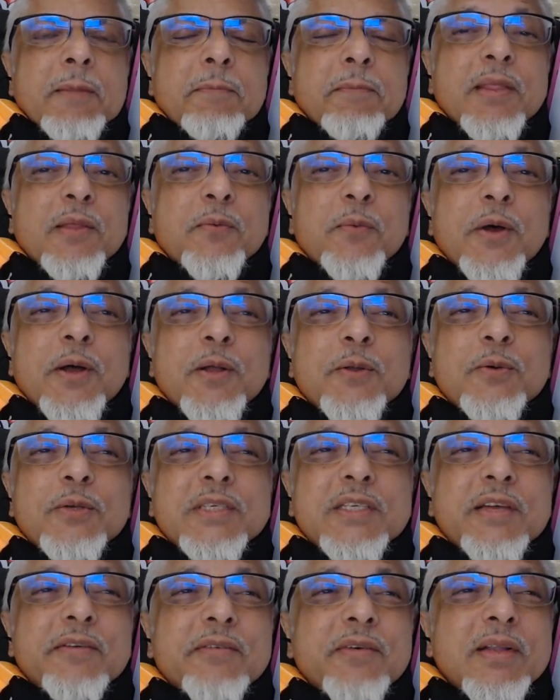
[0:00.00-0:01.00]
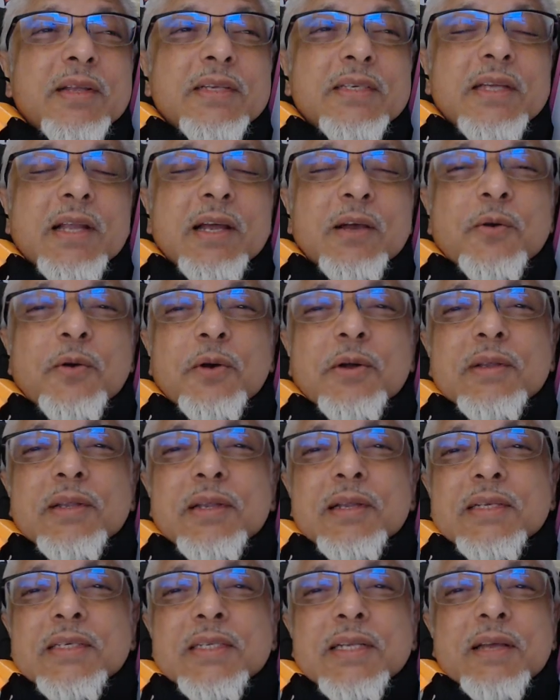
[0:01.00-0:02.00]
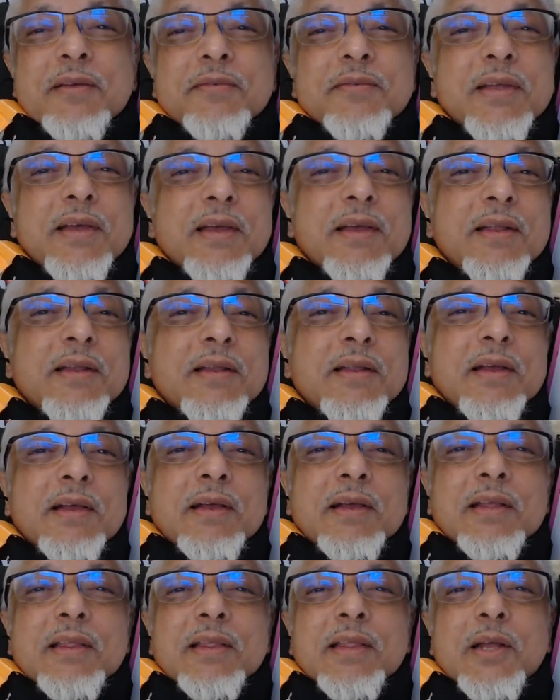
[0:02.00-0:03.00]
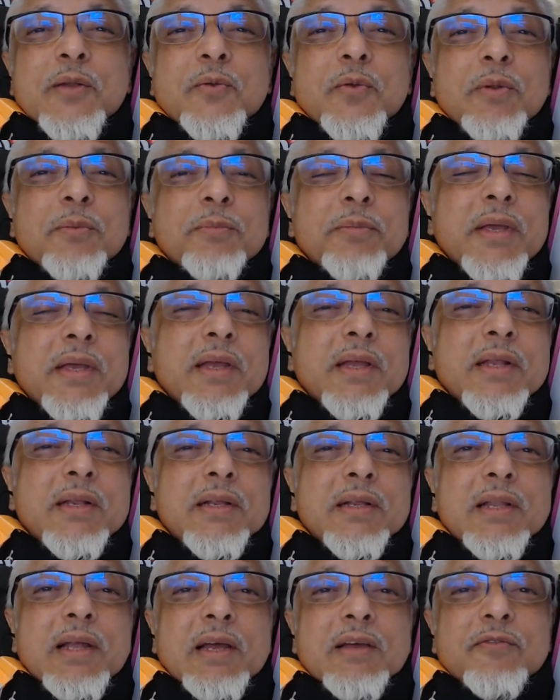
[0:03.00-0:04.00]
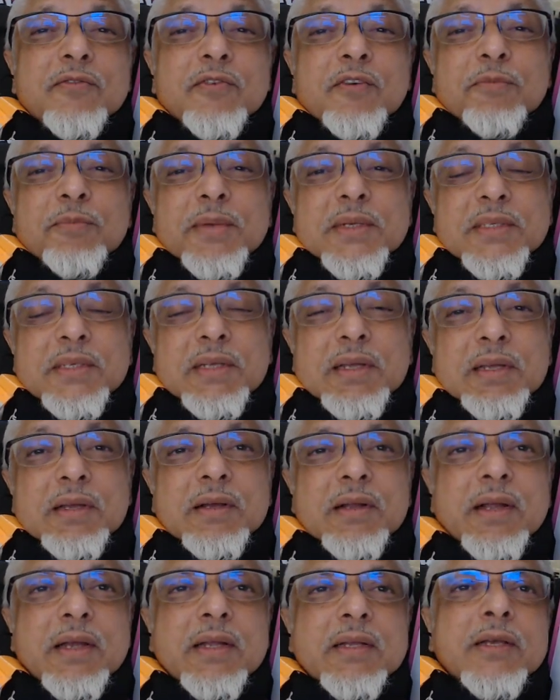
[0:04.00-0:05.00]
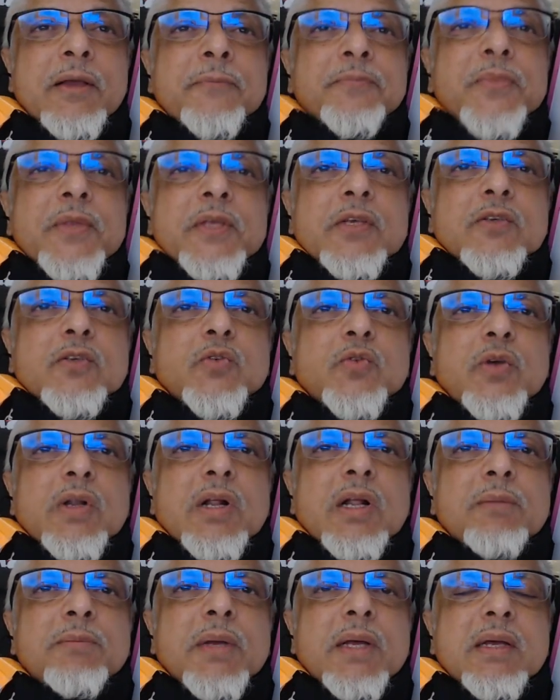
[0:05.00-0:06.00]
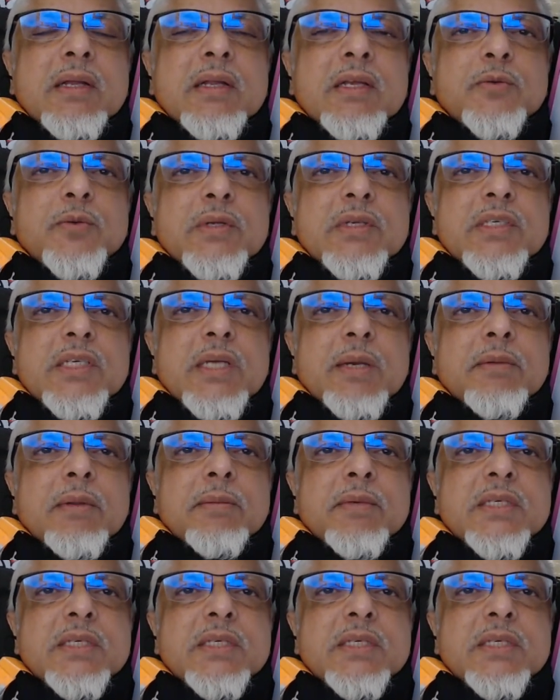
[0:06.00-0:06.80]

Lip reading: But the one who is given his record in his left hand, that will be in a life of misery. Right. So Surah Al-Ma'arij, which is chapter